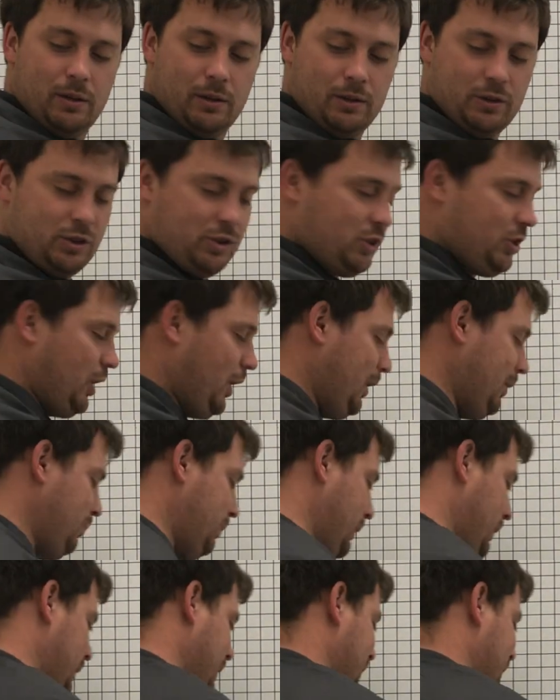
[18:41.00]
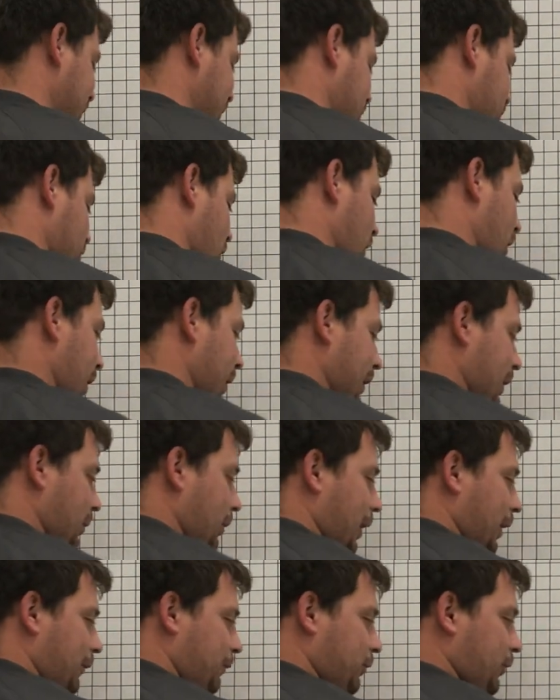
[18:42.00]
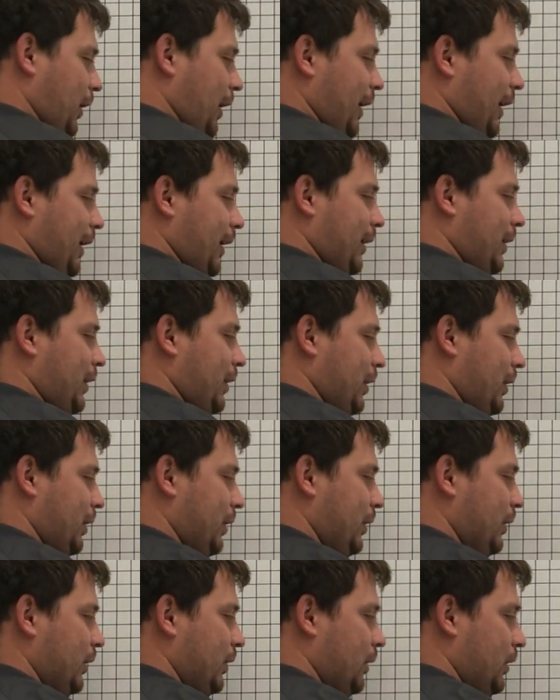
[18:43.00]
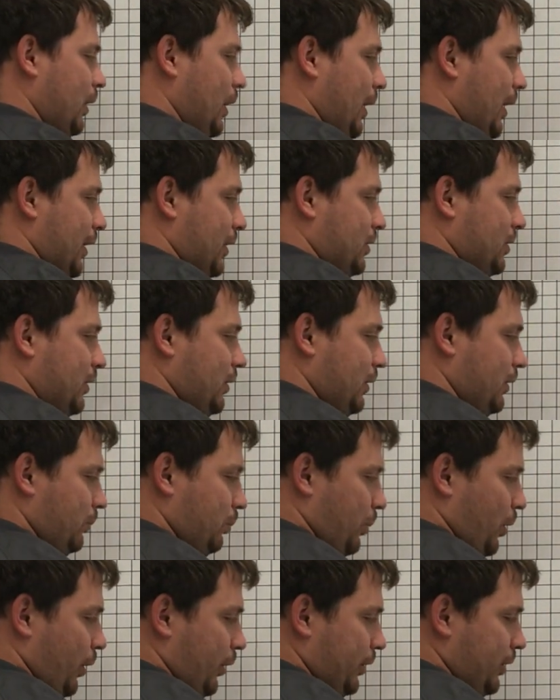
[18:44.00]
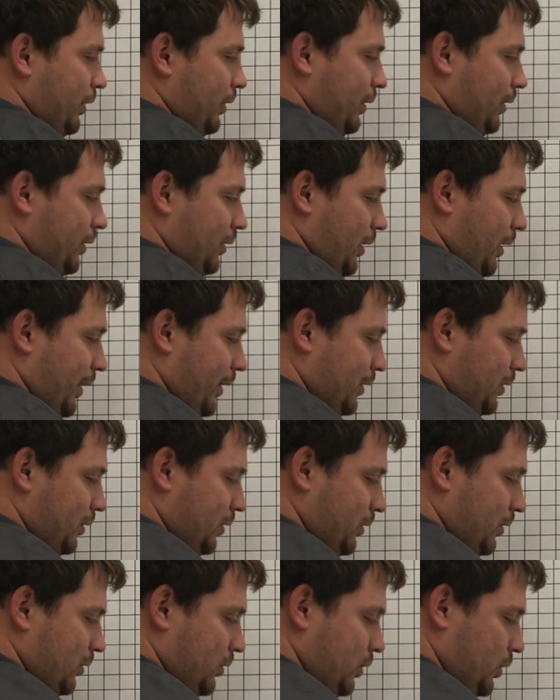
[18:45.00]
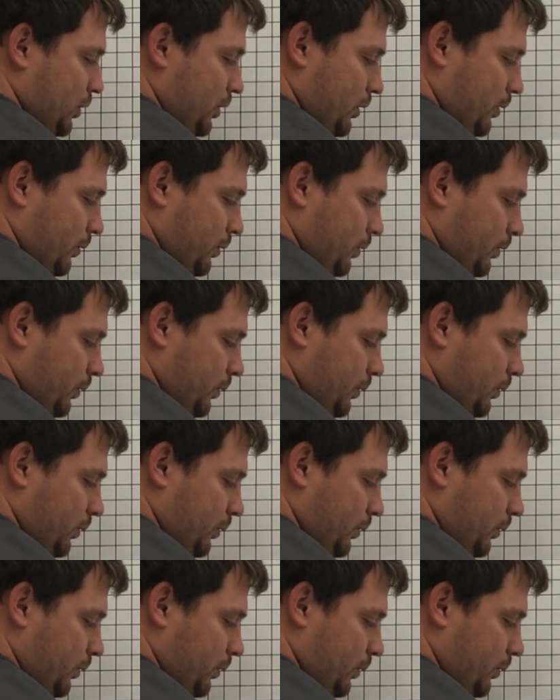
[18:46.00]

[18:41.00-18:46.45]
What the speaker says: should be drawing a red flag. Actually, both of these last two should have.